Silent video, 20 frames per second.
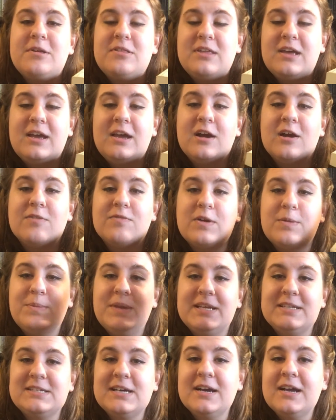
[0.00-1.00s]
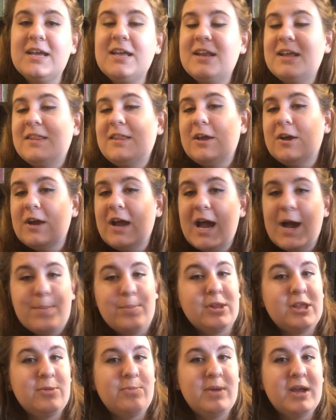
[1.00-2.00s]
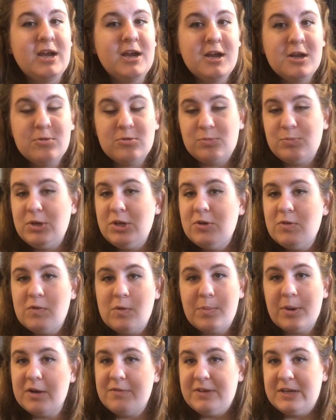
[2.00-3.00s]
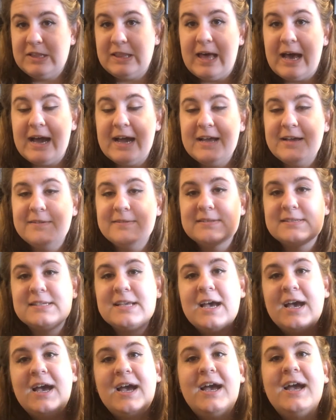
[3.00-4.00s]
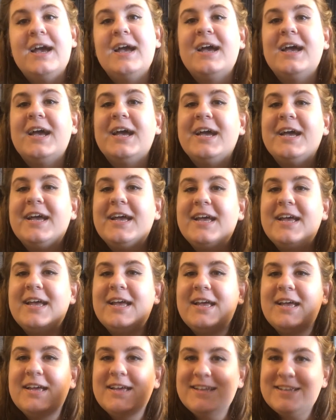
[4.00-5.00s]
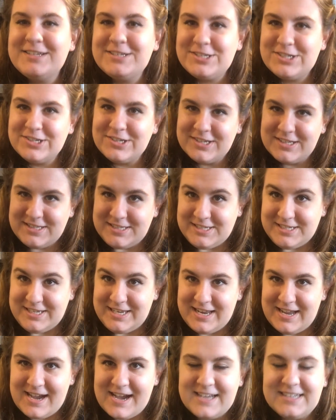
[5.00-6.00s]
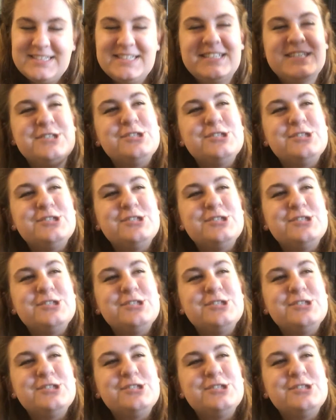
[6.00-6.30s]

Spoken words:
They are from Nantucket, and they are happily married with beautiful, perfect lives until it's not.